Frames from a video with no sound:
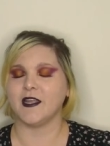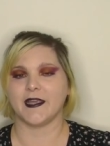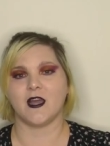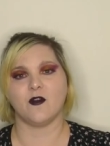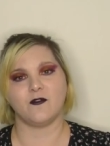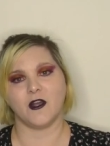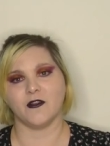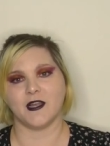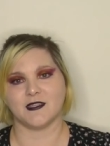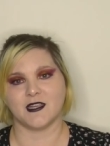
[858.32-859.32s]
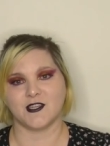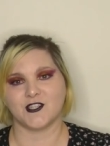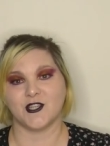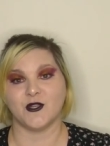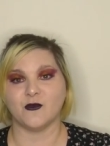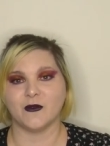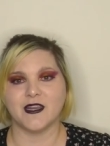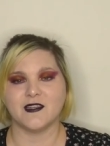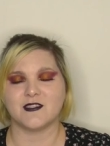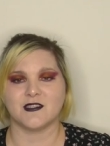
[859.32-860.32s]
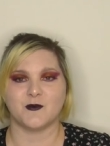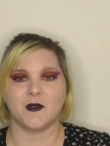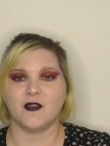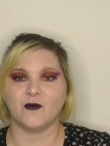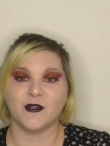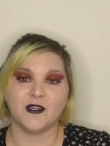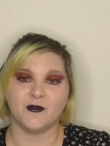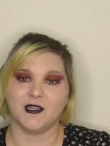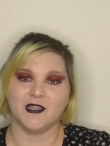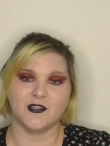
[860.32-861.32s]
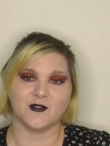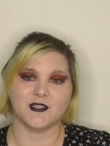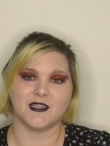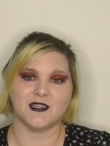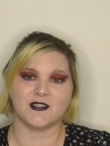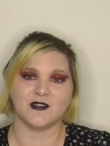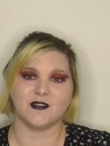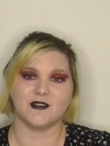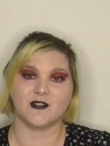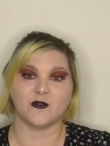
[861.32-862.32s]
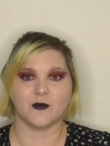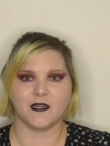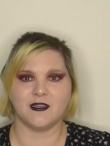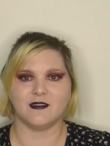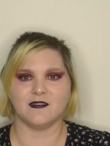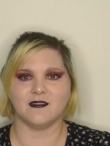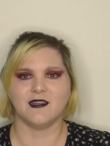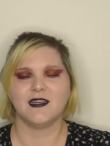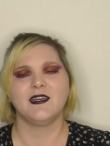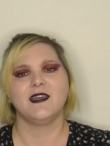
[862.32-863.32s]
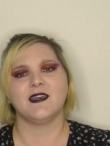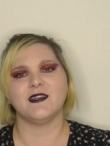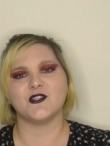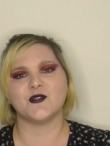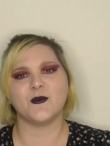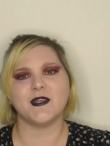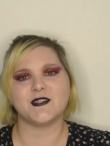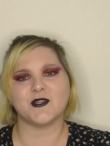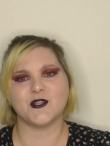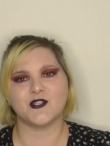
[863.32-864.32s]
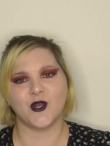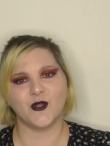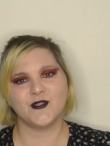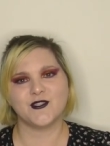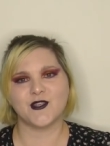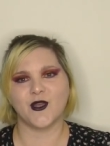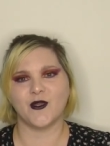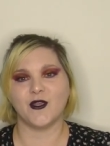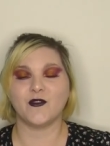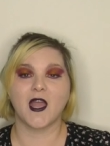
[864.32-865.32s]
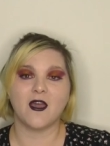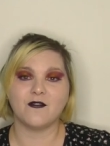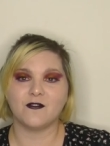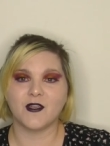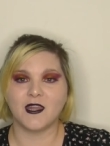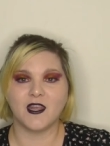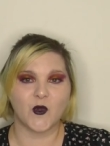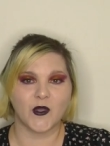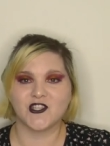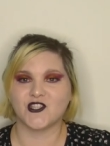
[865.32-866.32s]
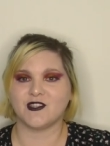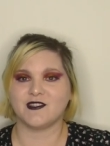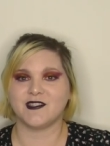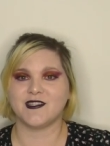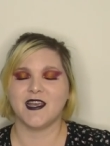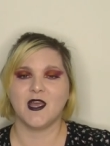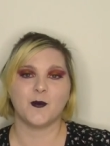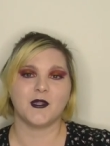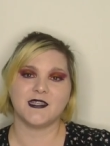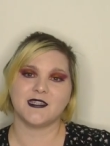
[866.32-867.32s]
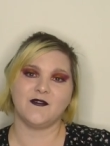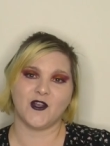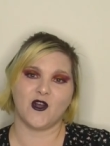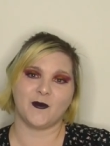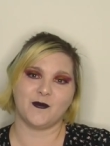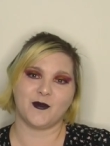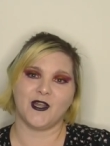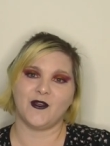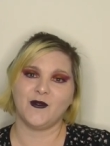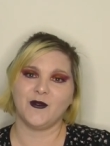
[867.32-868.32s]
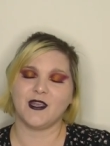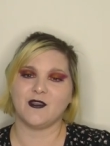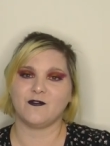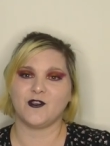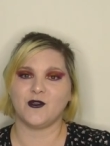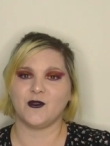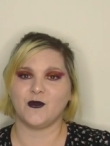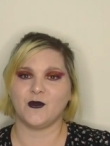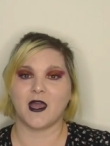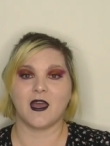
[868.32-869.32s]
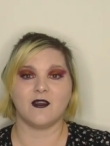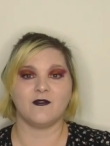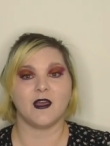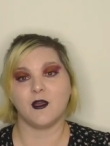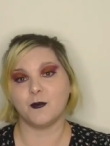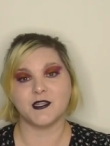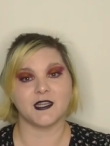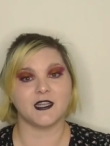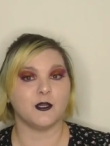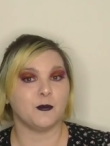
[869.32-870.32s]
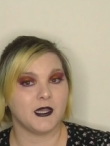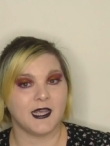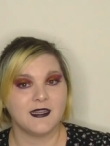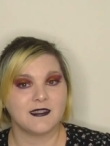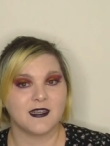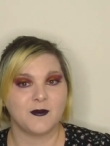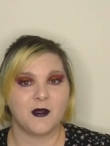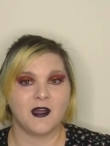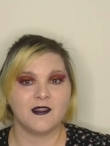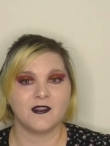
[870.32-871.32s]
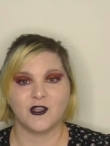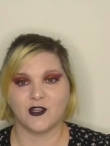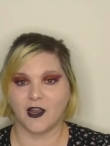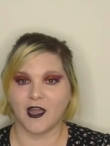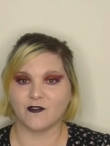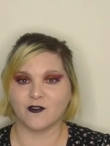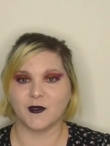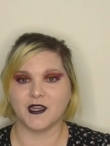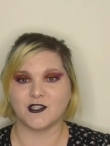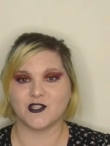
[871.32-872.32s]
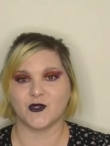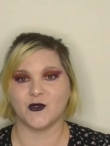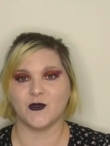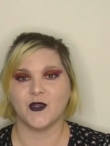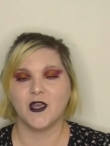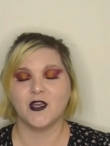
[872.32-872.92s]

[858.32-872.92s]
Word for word: like how far it has actually reached has been really really interesting to, to read and and to research on so if you have any questions please leave a comment below if you have a particular plant in mind that you'd like for me to